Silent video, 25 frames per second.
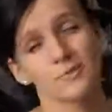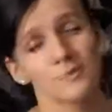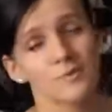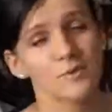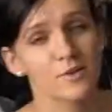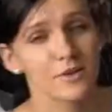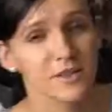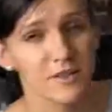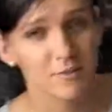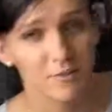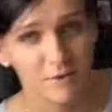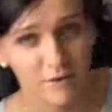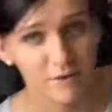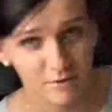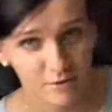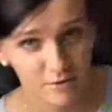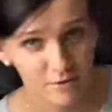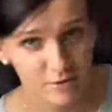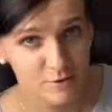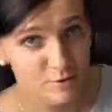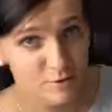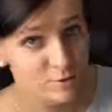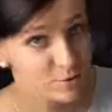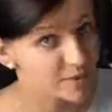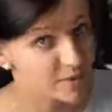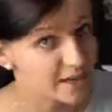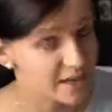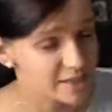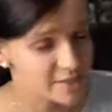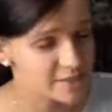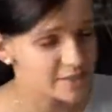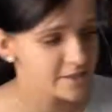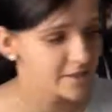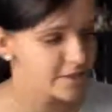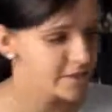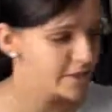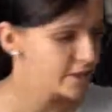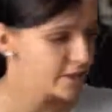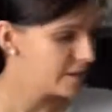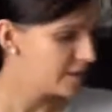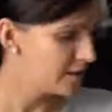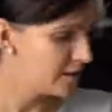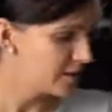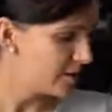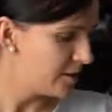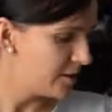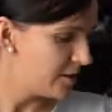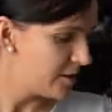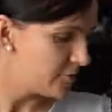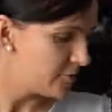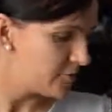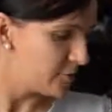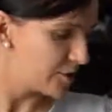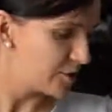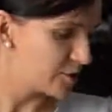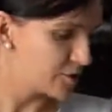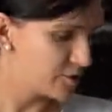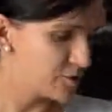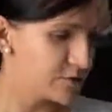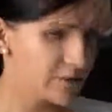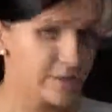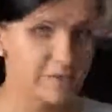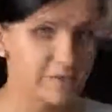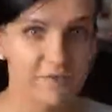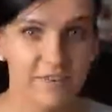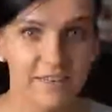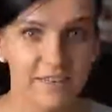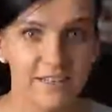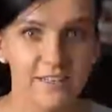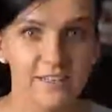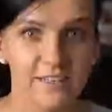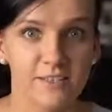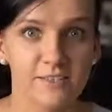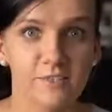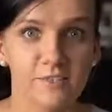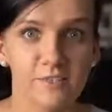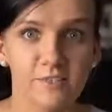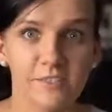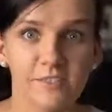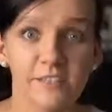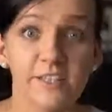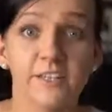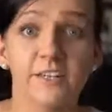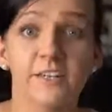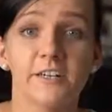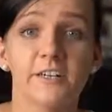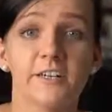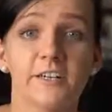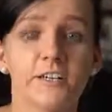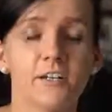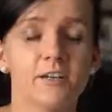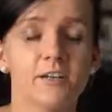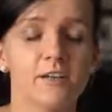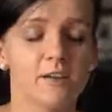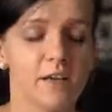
talk about it too much because you can find it all there.